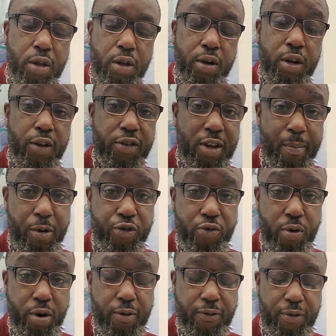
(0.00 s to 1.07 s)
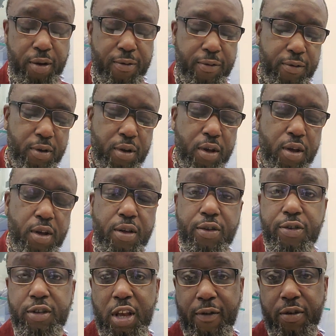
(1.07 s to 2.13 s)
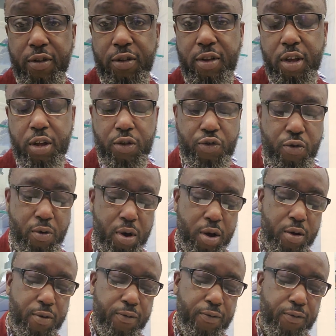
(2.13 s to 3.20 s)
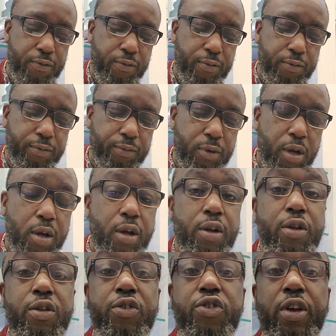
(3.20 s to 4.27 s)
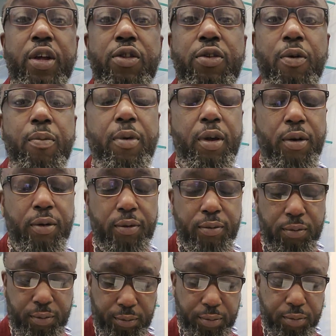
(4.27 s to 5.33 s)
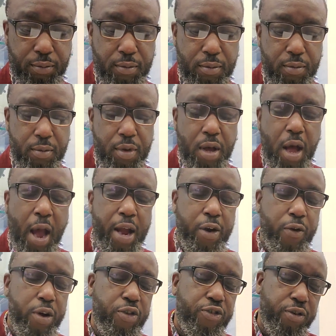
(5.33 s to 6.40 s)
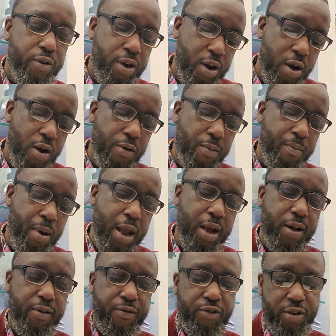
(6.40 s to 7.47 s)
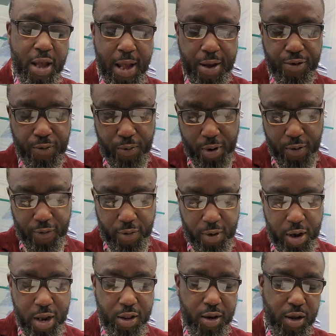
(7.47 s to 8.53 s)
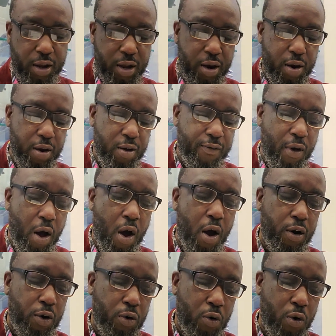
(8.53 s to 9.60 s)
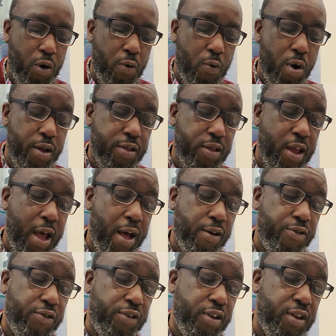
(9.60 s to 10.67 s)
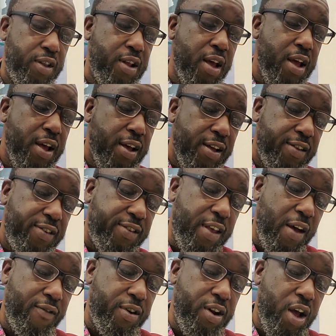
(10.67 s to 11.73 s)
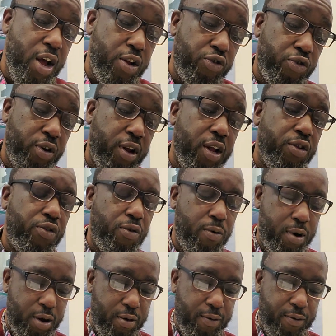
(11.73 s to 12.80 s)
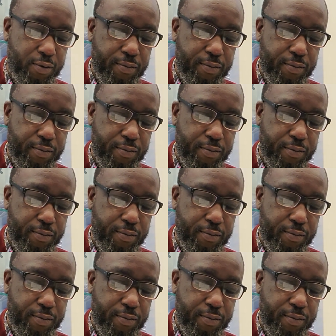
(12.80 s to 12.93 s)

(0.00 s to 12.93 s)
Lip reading: December 25th, 1712. Gentlemen, I greet you here on the bank of James River in the year of our Lord 1712.